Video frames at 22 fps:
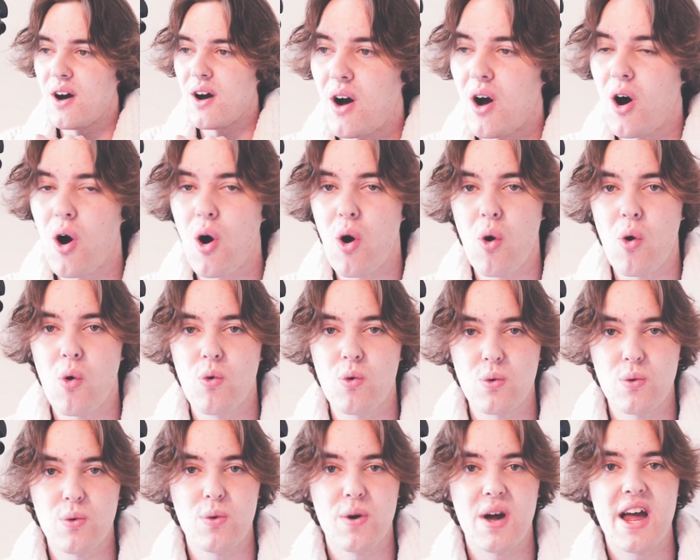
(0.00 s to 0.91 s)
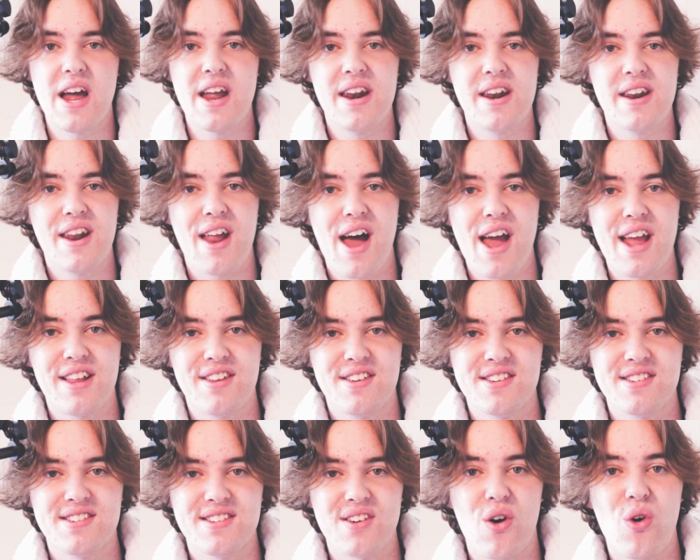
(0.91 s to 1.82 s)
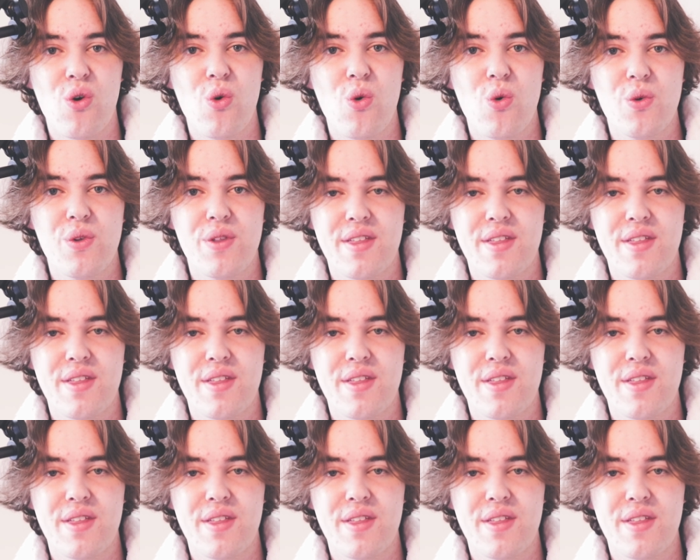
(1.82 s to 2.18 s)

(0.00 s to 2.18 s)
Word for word: whole and like just all